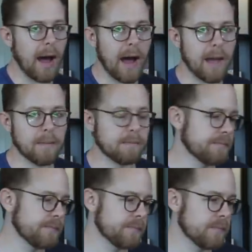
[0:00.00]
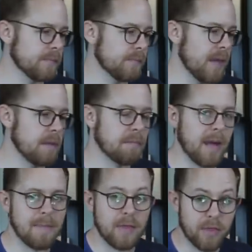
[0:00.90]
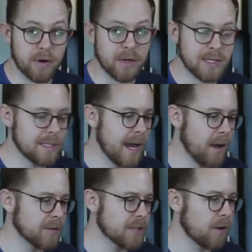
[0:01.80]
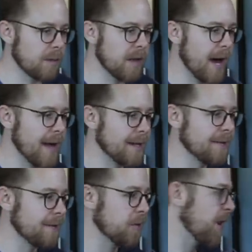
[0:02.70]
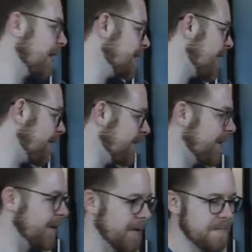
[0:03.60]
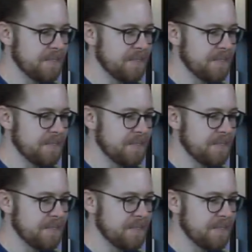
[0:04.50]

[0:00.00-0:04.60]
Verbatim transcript: I'm in my mid 30s now, so I'm not cranking down the